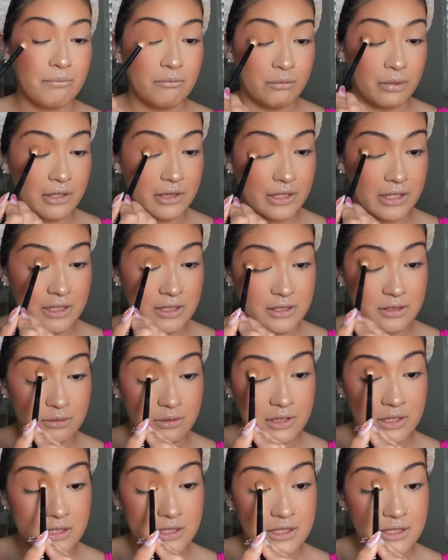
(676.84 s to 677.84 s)
But this
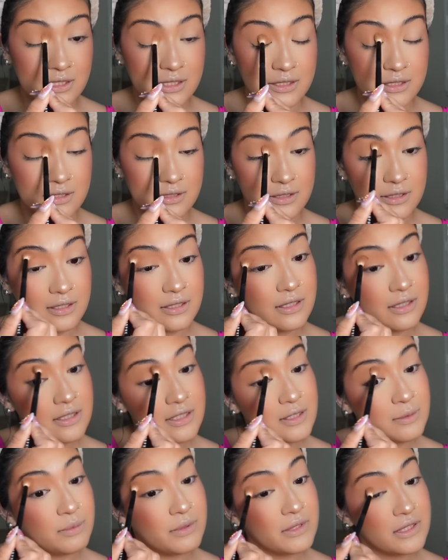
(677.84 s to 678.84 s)
one
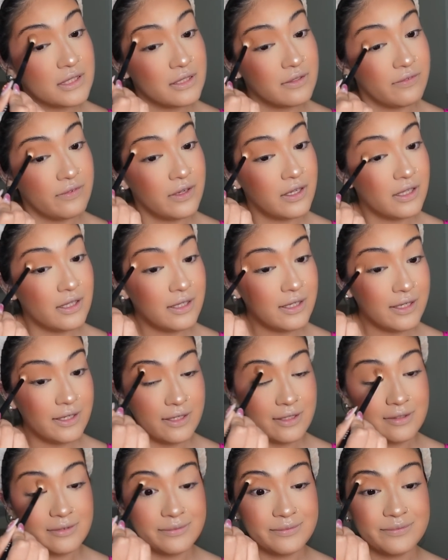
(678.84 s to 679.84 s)
specifically,
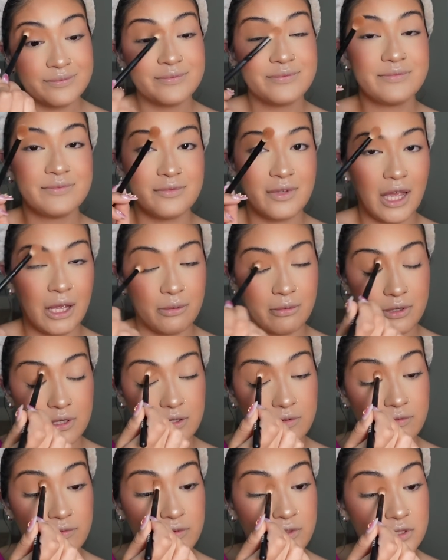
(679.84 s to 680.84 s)
I would
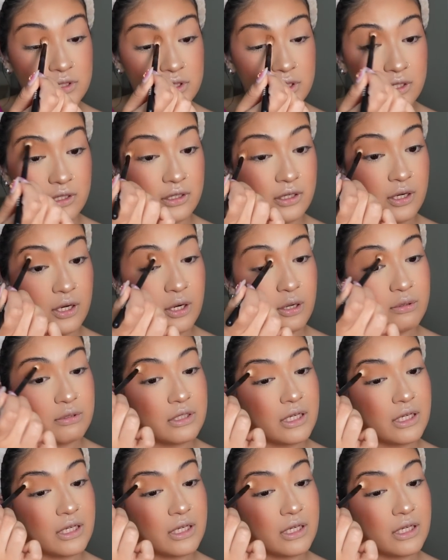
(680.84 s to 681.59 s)
for sure, no